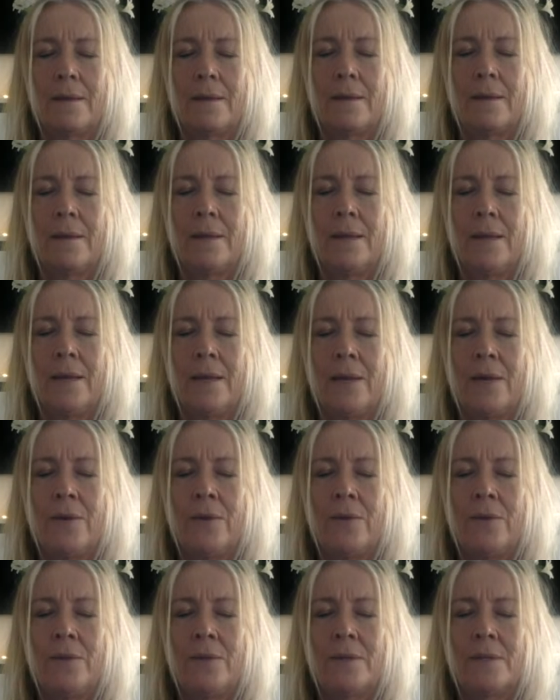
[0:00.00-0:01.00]
And how
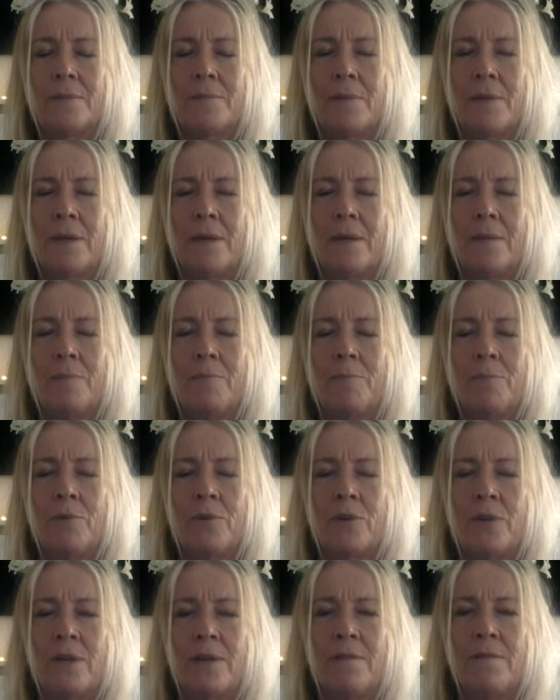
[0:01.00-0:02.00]
does my
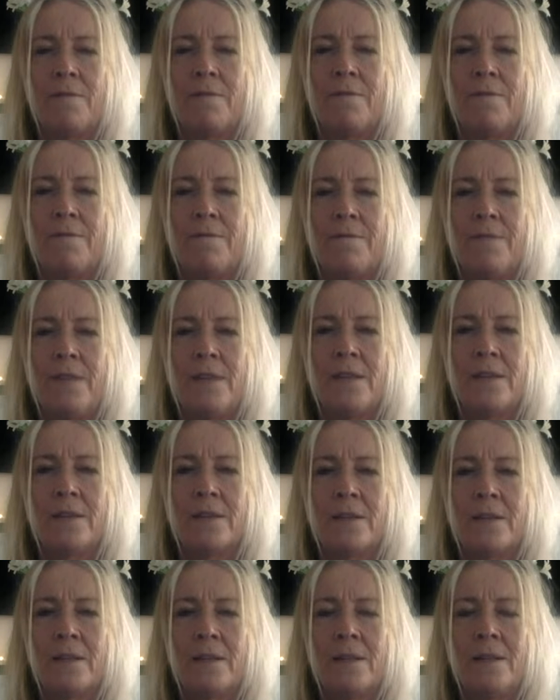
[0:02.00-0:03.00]
body
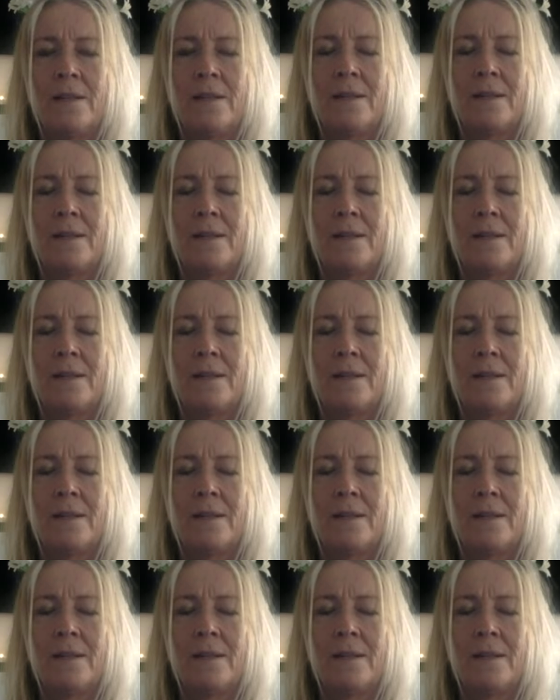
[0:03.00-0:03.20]
feel